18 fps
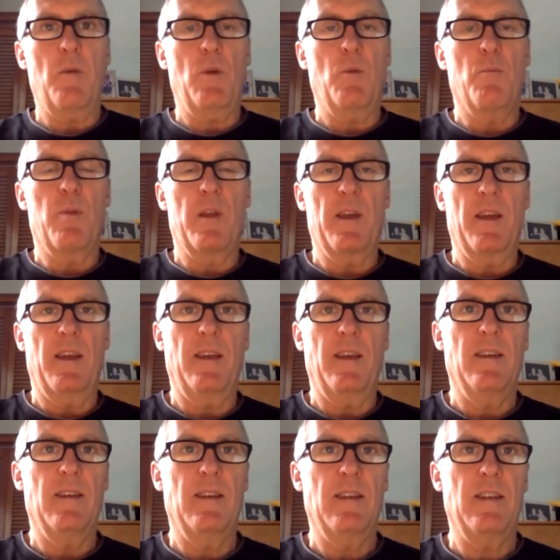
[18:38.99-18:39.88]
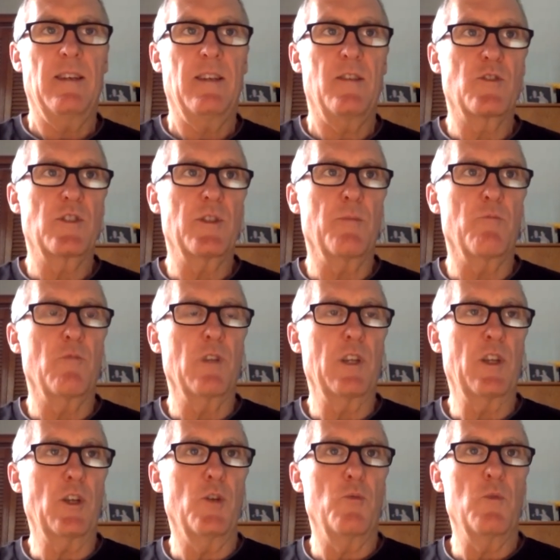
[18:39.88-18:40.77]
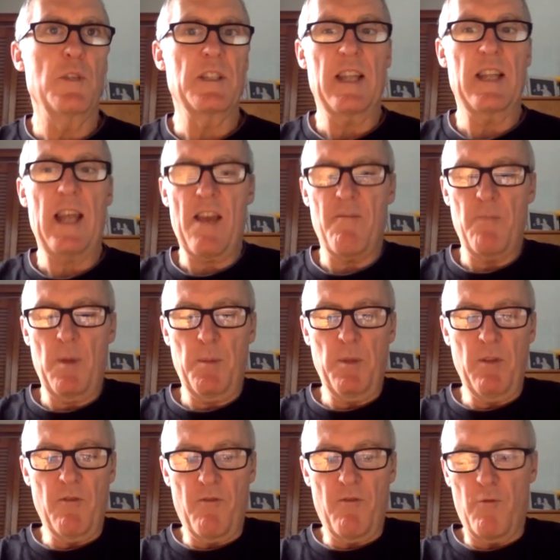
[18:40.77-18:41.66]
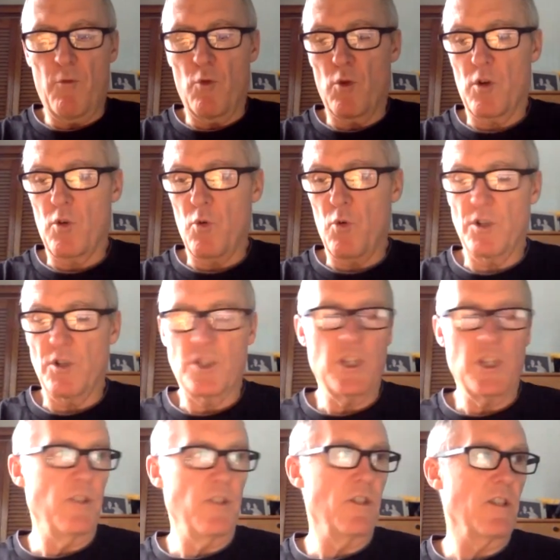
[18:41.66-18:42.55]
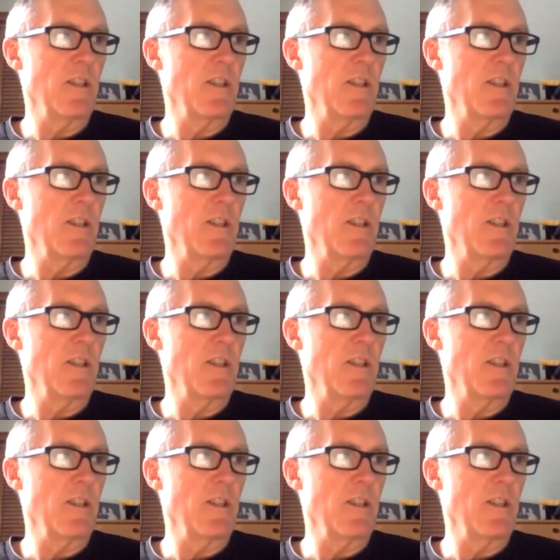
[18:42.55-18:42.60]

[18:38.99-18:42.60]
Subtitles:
We would play, there's some really good ones that have maybe 4 chord changes,